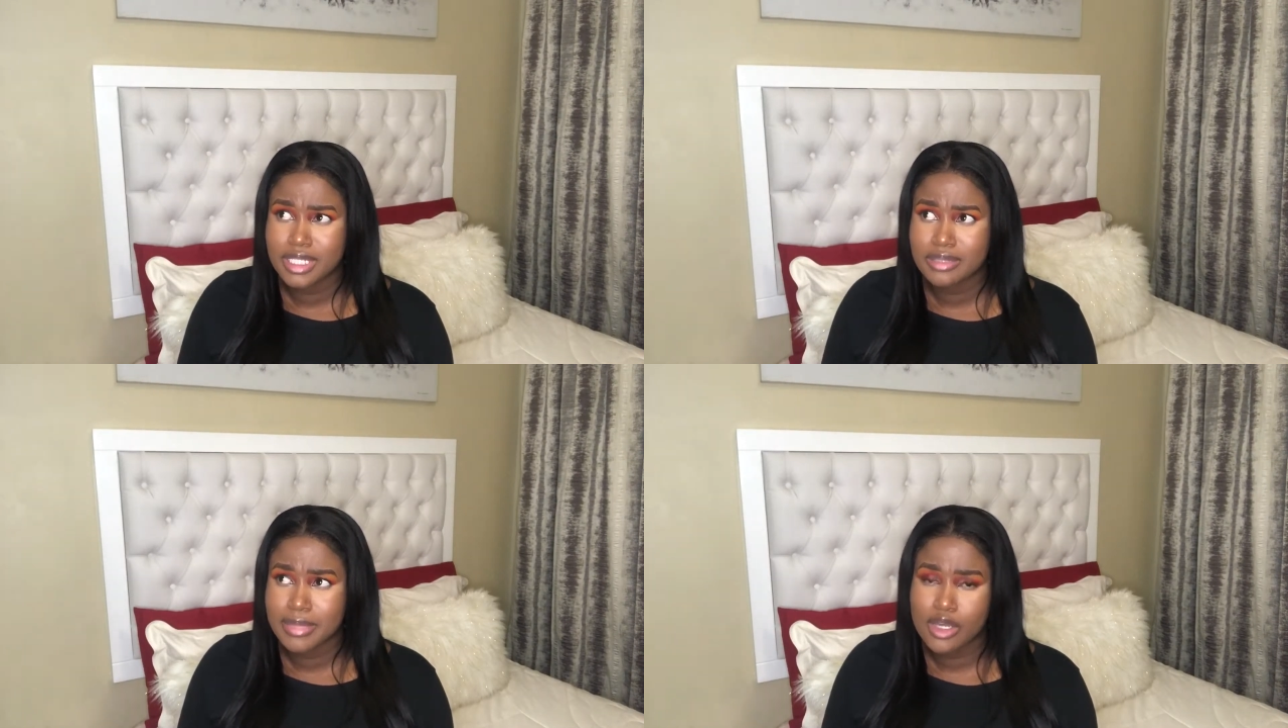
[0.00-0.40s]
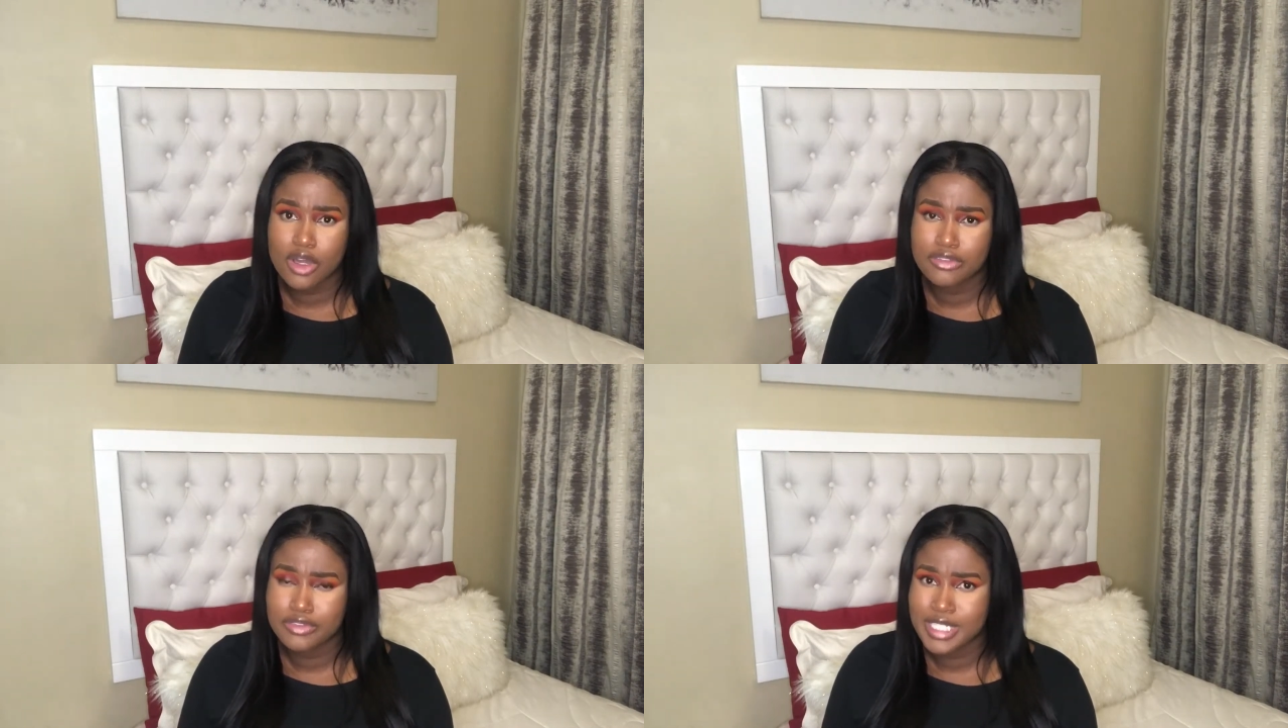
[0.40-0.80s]
My
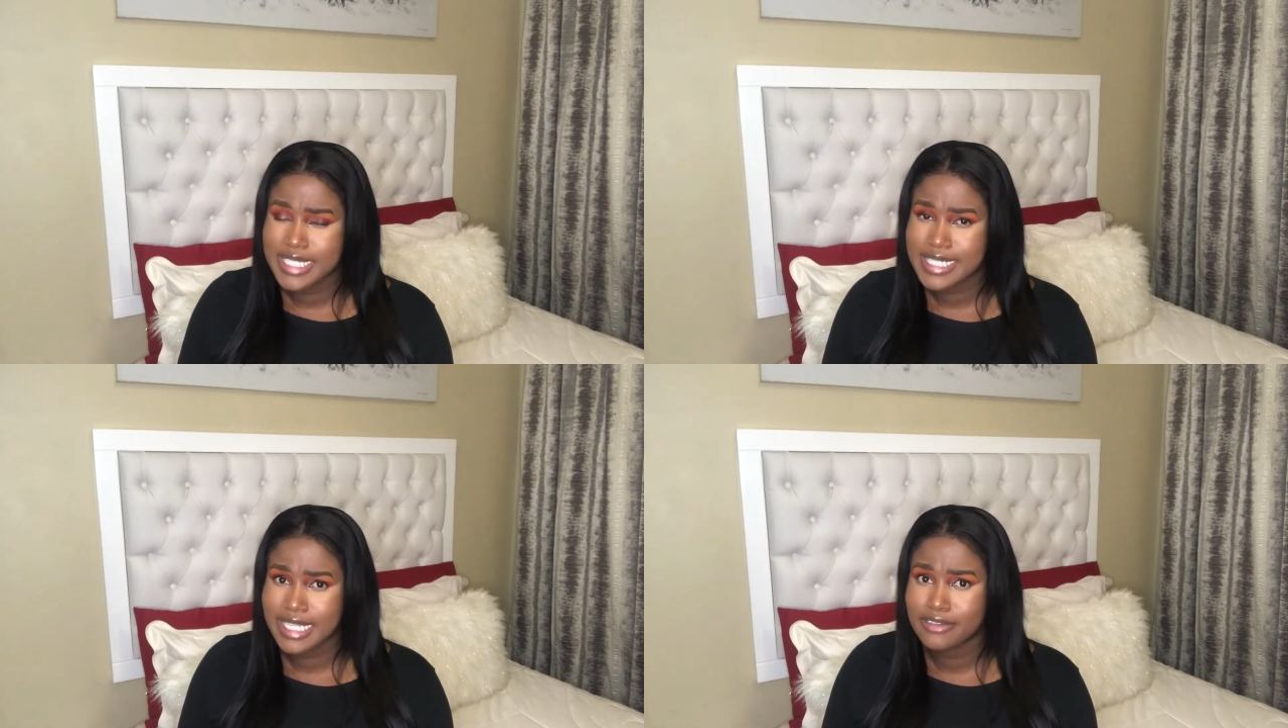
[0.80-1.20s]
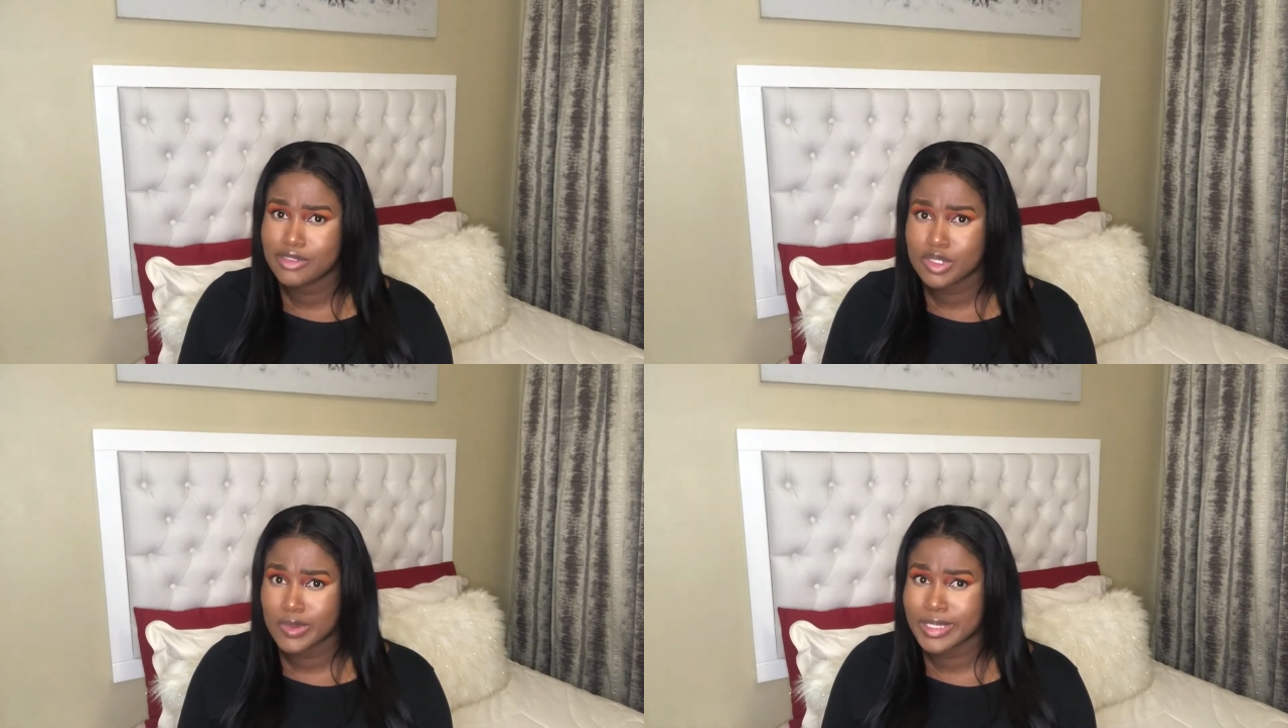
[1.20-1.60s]
confidence
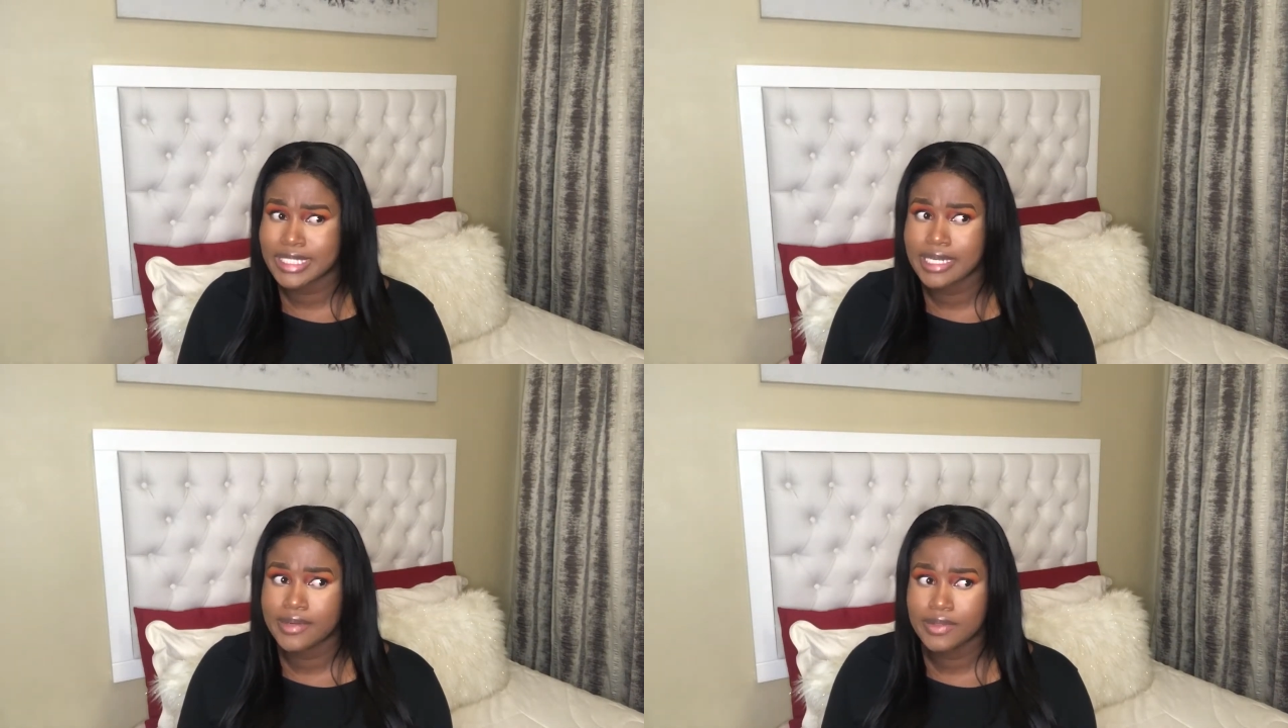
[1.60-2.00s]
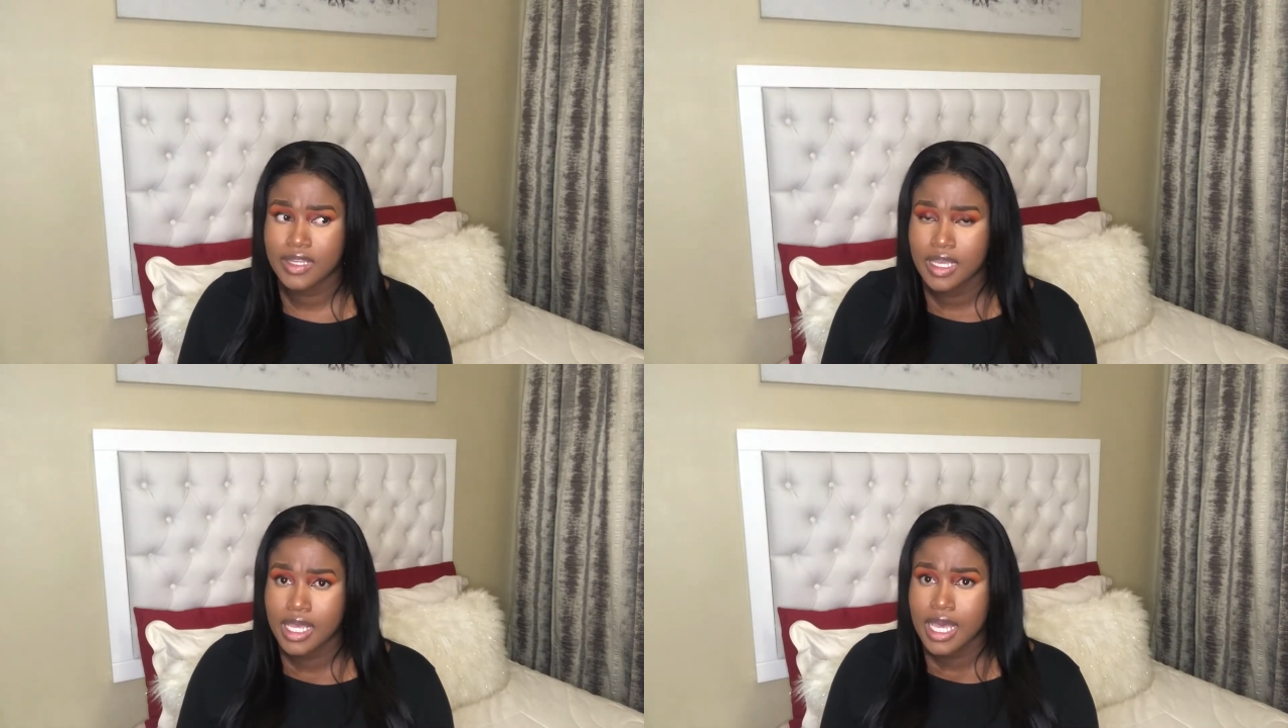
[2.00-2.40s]
levels were
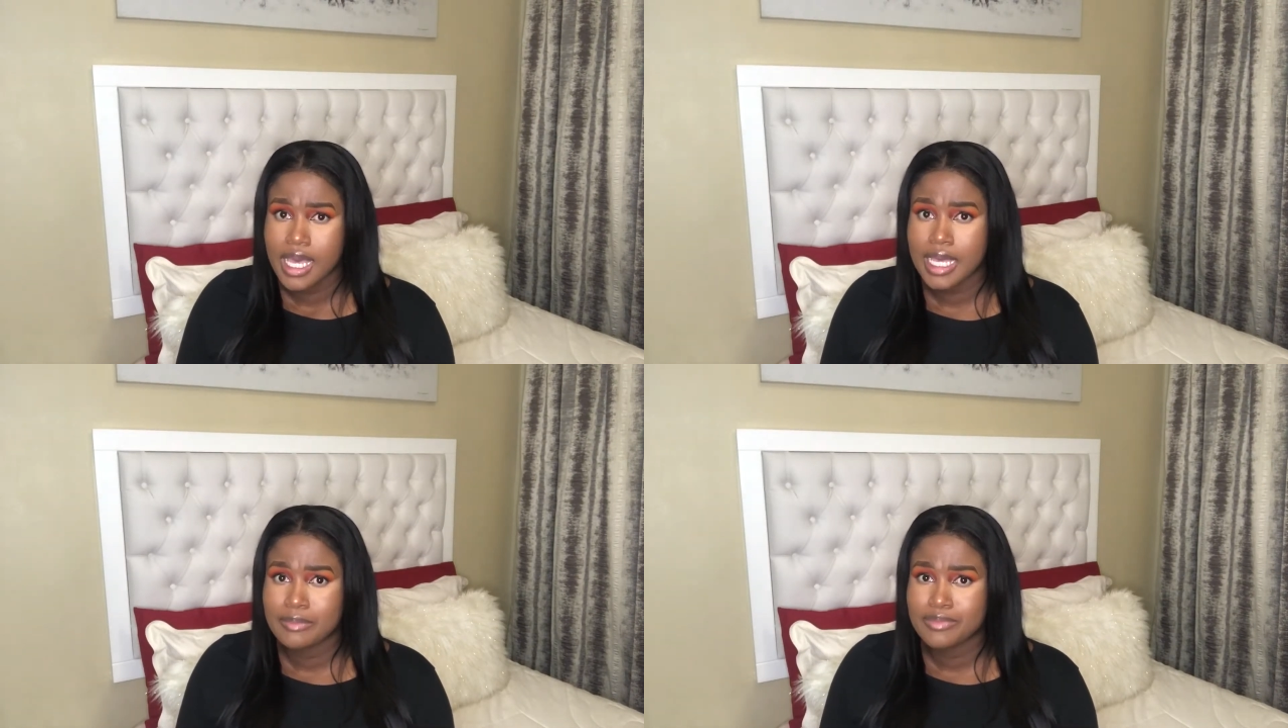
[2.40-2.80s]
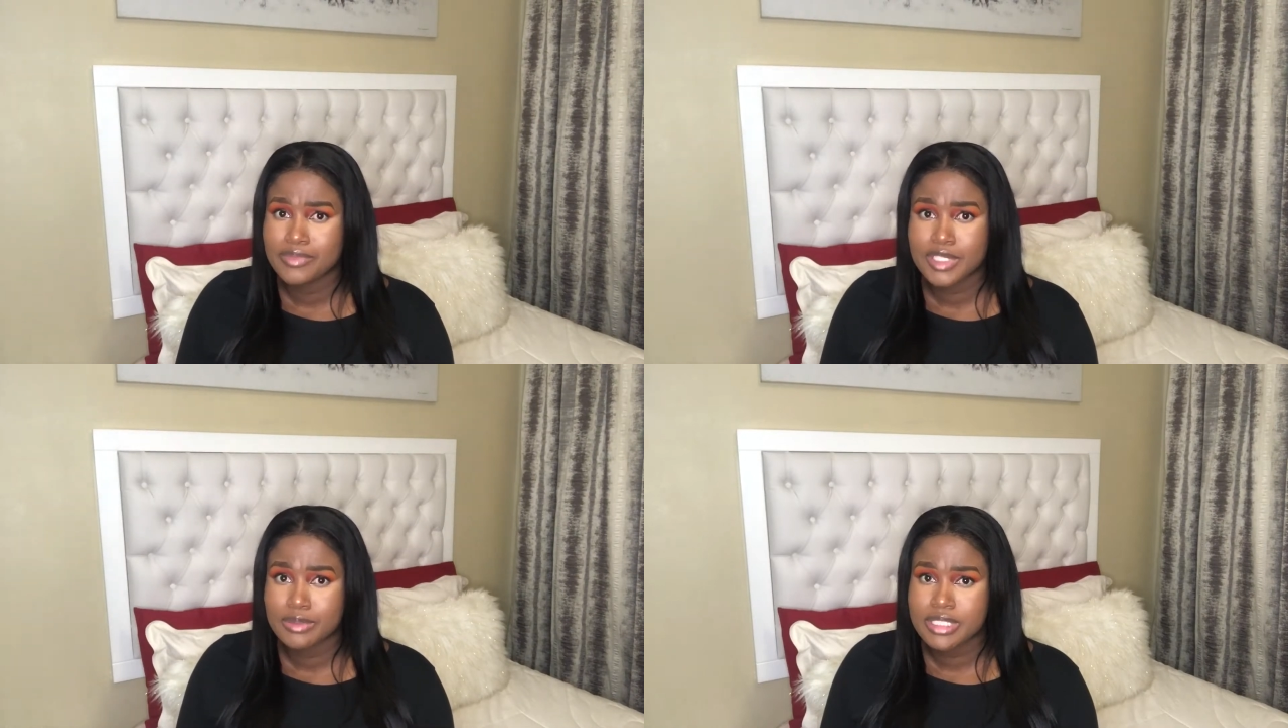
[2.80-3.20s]
down.
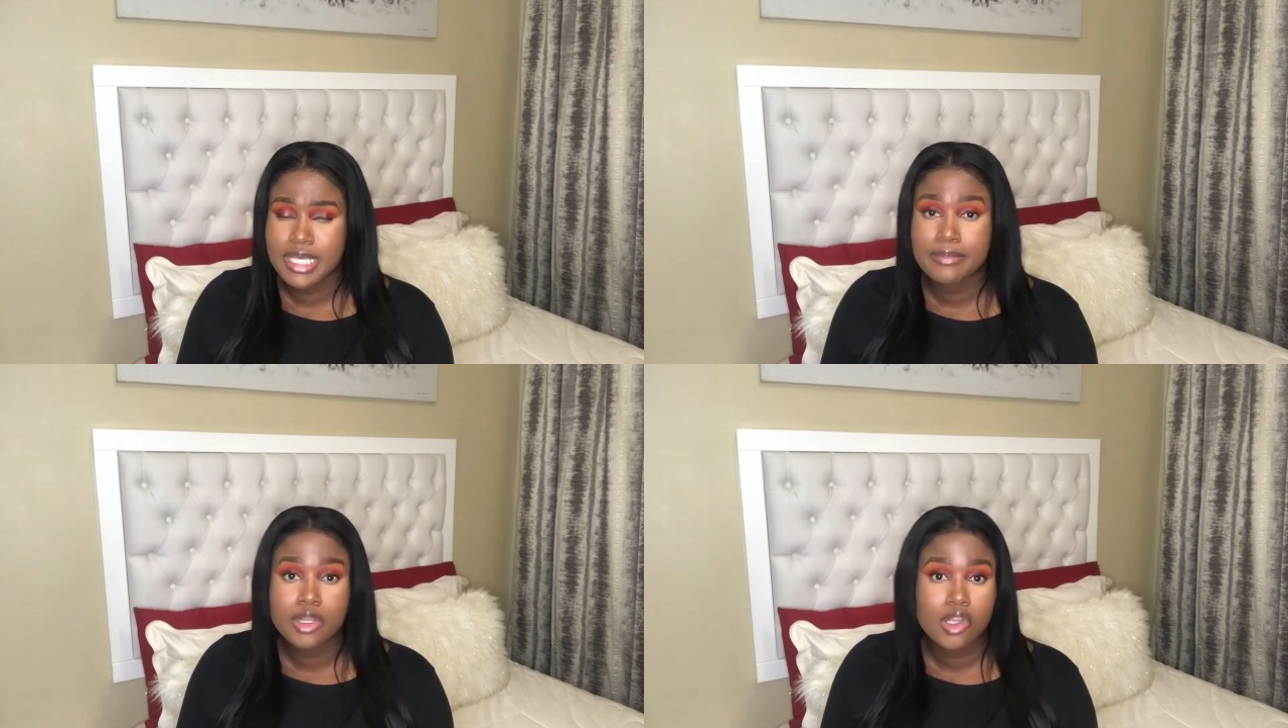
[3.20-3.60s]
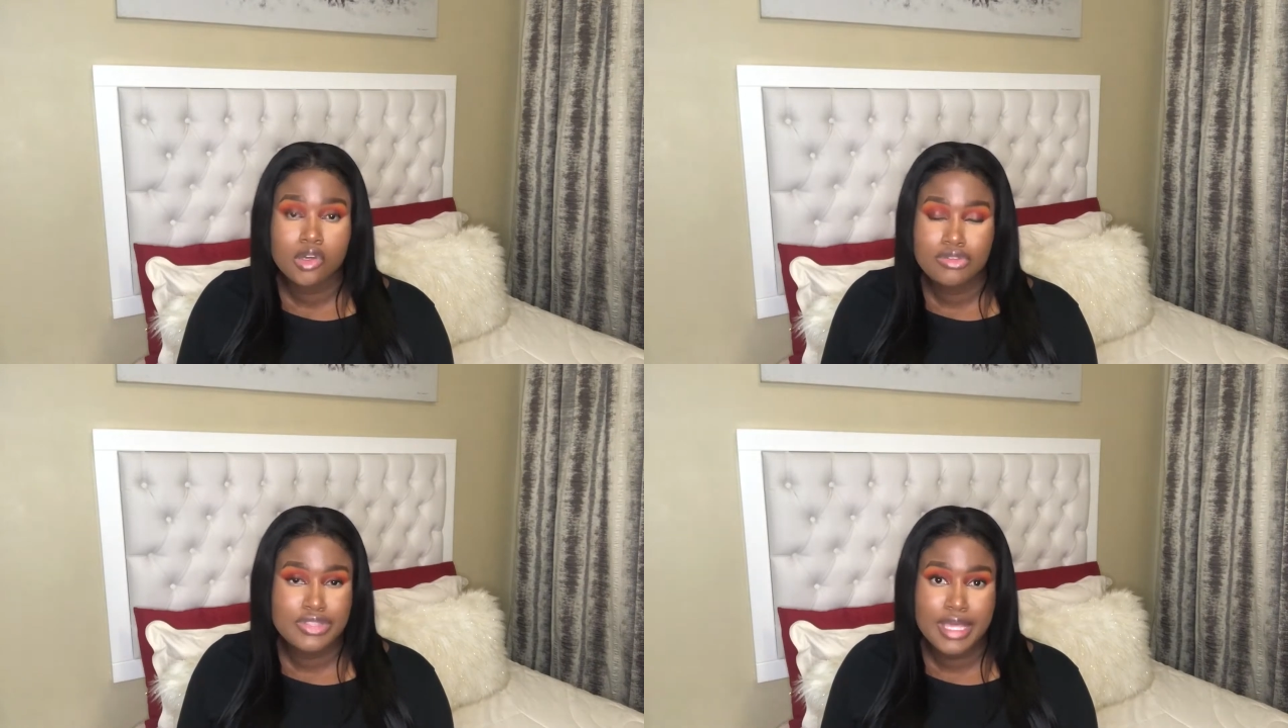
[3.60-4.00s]
There were some
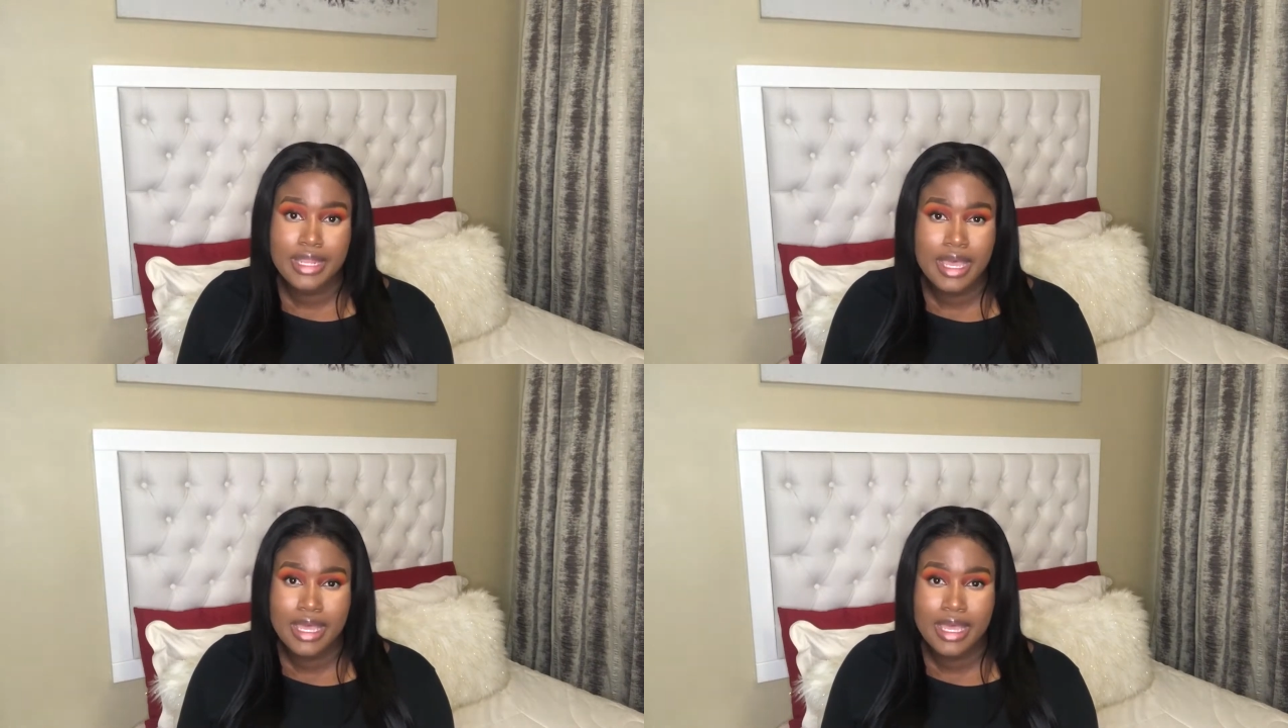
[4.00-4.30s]
clothes that